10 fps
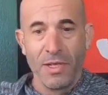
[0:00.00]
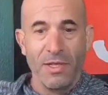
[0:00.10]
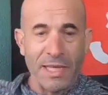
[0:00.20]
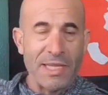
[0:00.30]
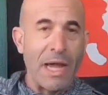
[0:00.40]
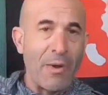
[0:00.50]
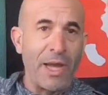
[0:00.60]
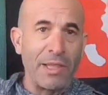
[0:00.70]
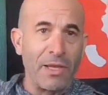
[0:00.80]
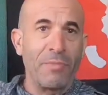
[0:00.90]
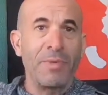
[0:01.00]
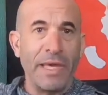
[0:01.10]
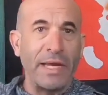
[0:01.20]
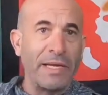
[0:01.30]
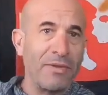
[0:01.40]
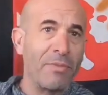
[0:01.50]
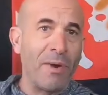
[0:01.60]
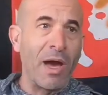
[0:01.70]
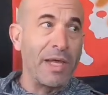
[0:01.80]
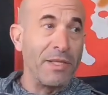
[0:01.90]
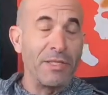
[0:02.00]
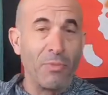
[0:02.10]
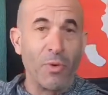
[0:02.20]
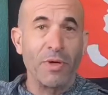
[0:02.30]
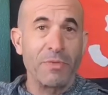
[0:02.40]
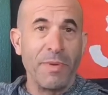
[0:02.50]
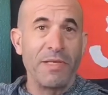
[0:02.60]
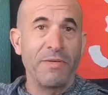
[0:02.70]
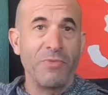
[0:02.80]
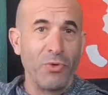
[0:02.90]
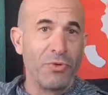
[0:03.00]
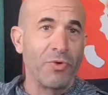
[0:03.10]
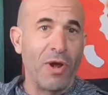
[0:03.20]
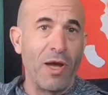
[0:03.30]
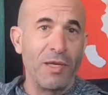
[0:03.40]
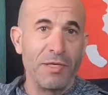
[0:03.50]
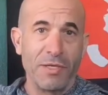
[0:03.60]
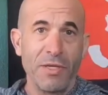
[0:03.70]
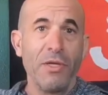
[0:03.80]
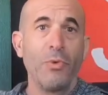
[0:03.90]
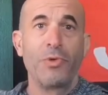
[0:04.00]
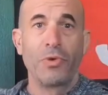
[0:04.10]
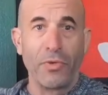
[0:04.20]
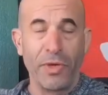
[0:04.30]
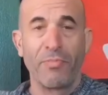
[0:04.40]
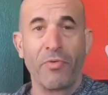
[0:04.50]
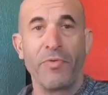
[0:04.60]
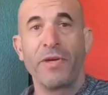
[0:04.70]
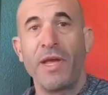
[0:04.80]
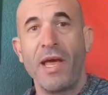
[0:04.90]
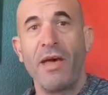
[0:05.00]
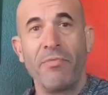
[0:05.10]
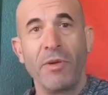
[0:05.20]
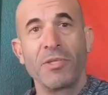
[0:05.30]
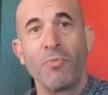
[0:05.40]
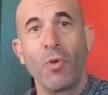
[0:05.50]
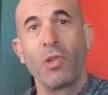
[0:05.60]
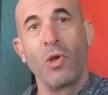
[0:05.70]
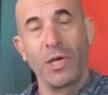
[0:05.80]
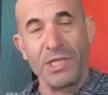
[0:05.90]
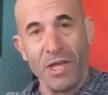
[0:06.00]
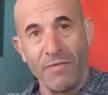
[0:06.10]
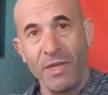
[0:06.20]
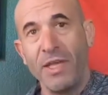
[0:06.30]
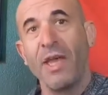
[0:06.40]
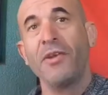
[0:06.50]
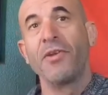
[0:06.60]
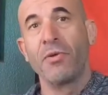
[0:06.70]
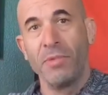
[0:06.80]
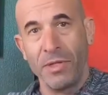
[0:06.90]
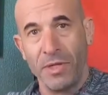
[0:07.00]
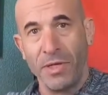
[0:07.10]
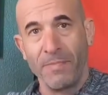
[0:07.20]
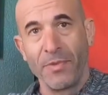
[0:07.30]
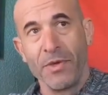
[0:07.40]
That's how I ended up getting into buying these more expensive Dualtrons, which are really proving to have much more longevity and durability.